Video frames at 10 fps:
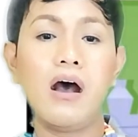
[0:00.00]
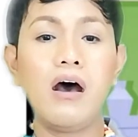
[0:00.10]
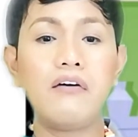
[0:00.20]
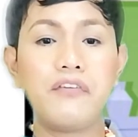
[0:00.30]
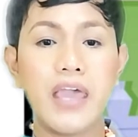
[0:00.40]

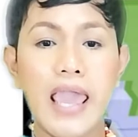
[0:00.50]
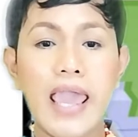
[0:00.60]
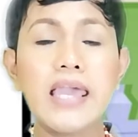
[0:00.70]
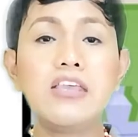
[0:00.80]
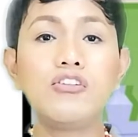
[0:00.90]
of
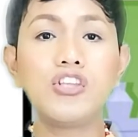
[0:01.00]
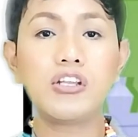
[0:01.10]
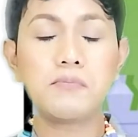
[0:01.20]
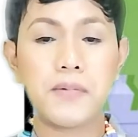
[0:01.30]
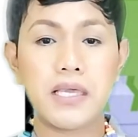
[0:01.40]
A
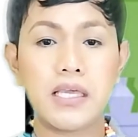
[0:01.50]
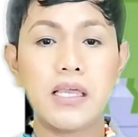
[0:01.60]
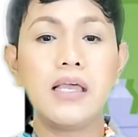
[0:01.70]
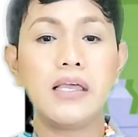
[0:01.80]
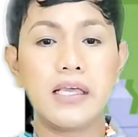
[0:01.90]
union
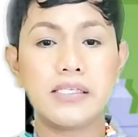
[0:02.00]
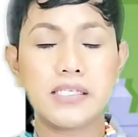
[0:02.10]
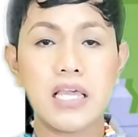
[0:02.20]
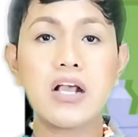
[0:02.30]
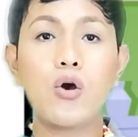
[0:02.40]
B
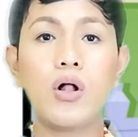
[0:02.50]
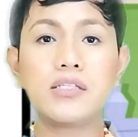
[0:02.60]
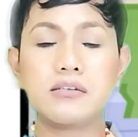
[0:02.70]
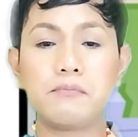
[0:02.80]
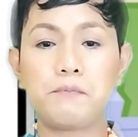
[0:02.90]
is equal
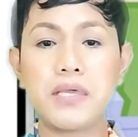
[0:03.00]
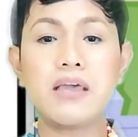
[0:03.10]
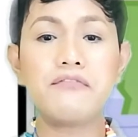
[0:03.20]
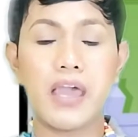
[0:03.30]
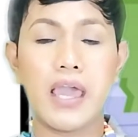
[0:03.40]
to
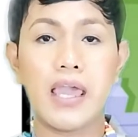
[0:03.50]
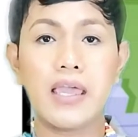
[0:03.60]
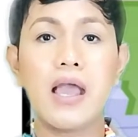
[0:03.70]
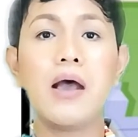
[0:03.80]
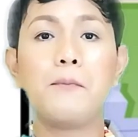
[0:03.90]
P of
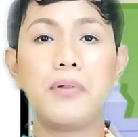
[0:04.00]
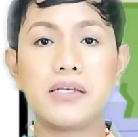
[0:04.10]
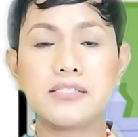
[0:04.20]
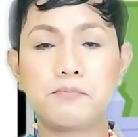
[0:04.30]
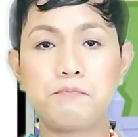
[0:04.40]
A
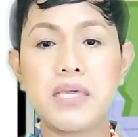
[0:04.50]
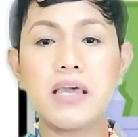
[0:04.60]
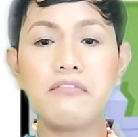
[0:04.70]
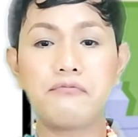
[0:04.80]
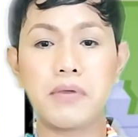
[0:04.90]
plus P
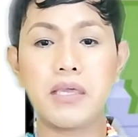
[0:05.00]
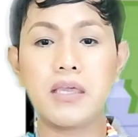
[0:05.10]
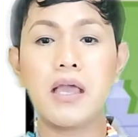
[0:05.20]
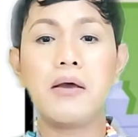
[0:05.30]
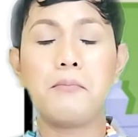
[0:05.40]
of
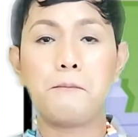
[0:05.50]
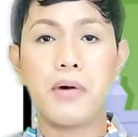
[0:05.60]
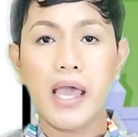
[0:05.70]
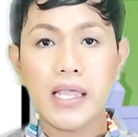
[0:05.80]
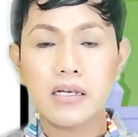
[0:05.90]
B
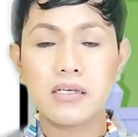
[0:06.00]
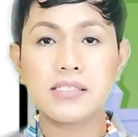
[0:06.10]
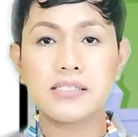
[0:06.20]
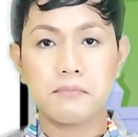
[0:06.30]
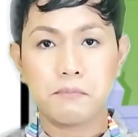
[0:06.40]

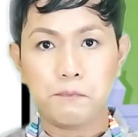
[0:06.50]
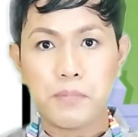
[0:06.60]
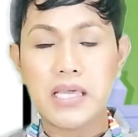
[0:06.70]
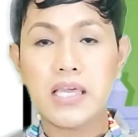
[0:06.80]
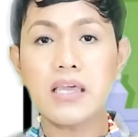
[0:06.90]
minus
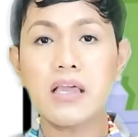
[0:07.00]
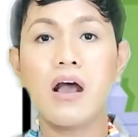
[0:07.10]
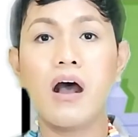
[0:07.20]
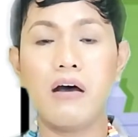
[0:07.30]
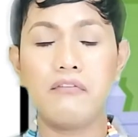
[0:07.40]
P
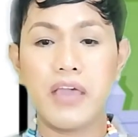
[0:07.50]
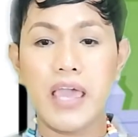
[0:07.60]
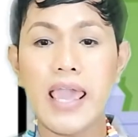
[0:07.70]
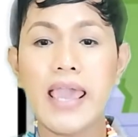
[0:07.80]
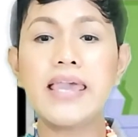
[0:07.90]

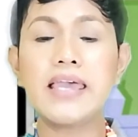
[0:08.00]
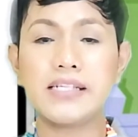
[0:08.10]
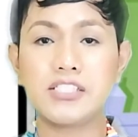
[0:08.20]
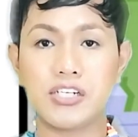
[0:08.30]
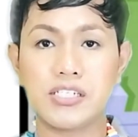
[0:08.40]
of A
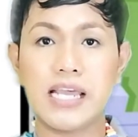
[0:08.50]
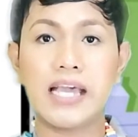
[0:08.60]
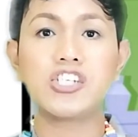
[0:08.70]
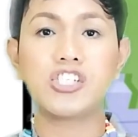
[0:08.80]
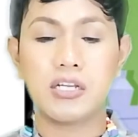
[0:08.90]

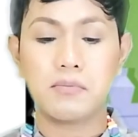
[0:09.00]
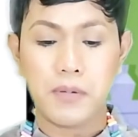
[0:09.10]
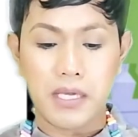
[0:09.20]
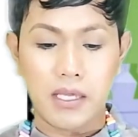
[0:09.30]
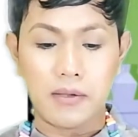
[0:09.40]
intersection
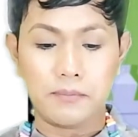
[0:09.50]
B.